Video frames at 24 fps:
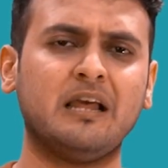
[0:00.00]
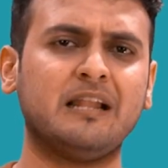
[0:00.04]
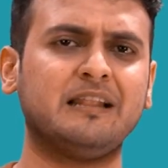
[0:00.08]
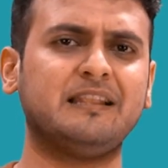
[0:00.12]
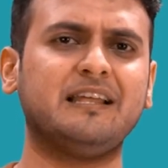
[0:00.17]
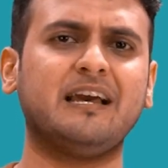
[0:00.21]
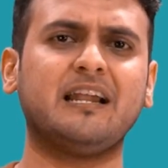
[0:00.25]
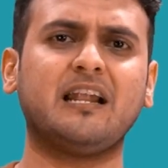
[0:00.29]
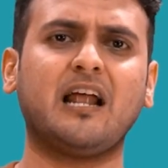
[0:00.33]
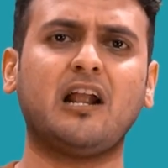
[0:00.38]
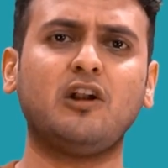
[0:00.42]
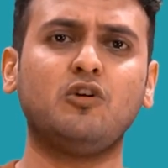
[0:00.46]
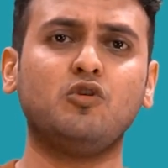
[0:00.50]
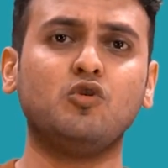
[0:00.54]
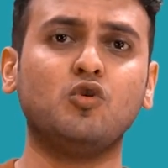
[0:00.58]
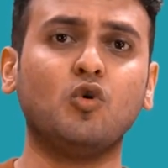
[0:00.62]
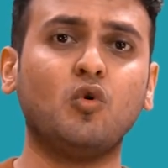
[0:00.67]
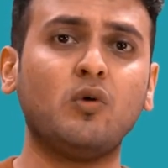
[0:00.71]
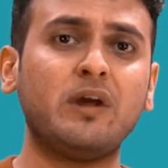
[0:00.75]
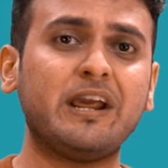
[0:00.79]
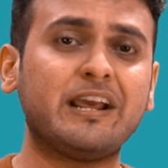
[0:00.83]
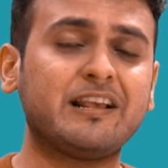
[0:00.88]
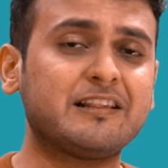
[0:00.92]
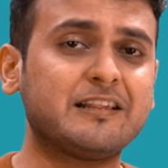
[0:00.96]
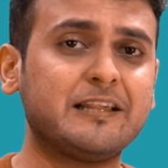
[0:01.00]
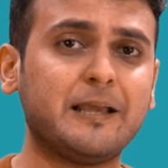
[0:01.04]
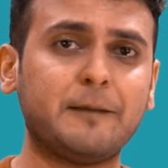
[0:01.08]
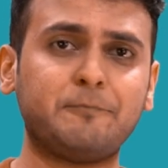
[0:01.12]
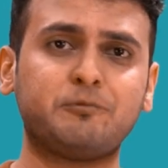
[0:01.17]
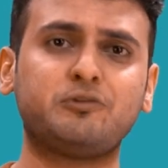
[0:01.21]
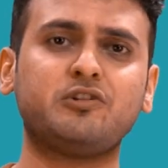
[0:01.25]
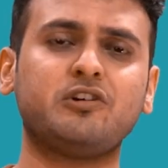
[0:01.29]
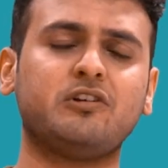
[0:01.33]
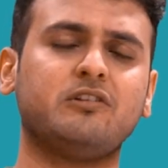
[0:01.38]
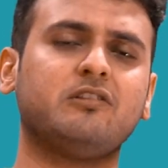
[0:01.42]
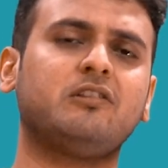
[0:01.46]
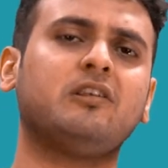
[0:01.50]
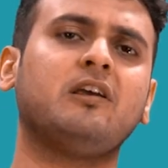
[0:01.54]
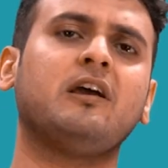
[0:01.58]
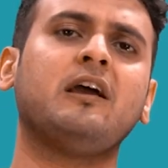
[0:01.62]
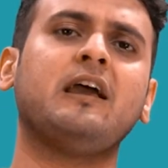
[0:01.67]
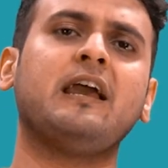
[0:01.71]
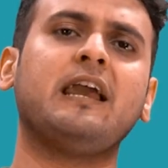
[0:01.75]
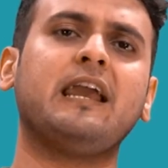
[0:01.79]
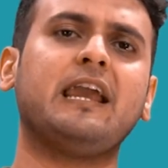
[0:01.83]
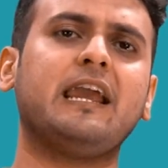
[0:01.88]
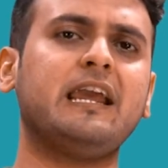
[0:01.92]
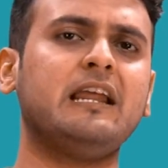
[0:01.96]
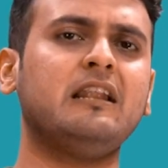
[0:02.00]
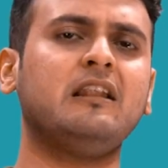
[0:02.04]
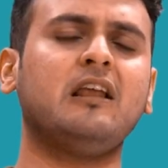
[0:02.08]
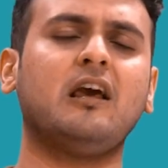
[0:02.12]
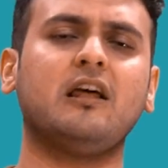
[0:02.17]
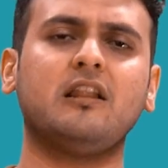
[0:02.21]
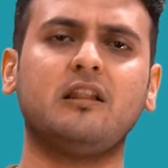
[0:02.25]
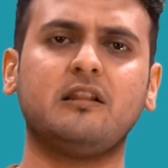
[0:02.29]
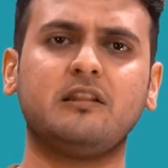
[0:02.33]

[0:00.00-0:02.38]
There are no exceptions in